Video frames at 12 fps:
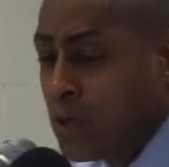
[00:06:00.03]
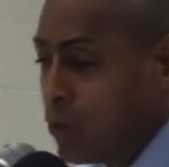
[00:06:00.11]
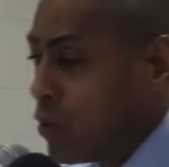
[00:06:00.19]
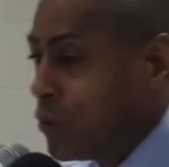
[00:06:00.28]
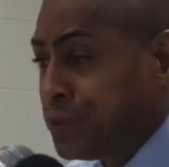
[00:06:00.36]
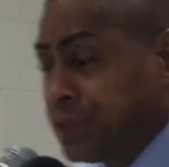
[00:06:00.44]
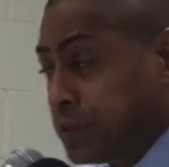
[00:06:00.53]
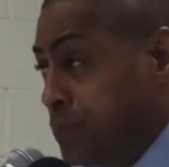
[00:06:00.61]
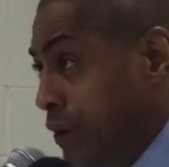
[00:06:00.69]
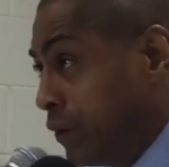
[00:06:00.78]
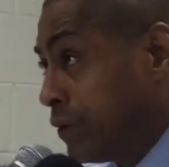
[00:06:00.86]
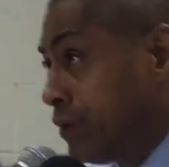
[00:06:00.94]
But we're just
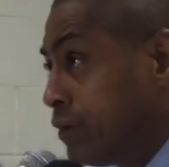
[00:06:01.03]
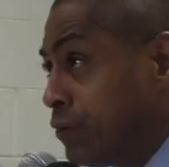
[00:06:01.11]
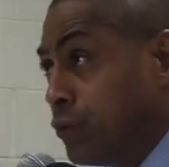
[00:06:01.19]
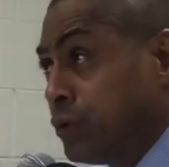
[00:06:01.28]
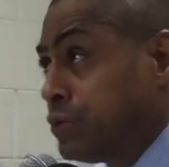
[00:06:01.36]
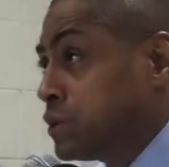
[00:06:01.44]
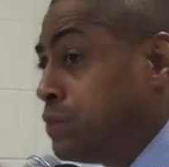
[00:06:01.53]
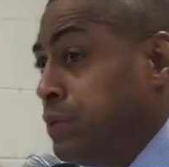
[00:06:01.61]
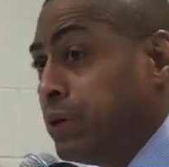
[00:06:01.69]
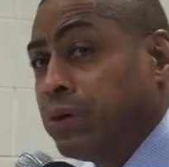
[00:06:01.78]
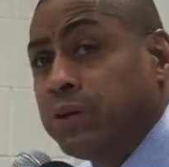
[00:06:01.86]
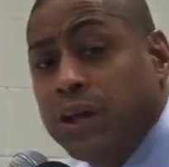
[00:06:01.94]
building.
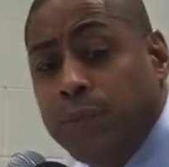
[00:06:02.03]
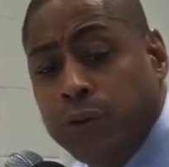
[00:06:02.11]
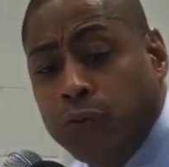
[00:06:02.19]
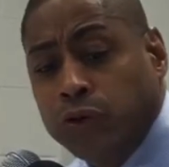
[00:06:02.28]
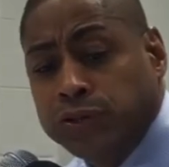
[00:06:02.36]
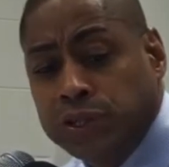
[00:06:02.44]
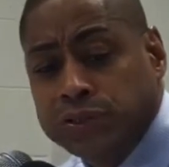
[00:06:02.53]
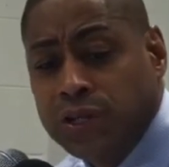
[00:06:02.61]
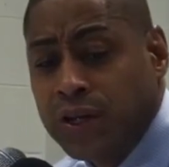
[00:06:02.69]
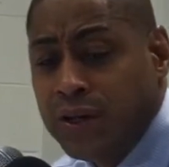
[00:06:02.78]
I mean, we're just,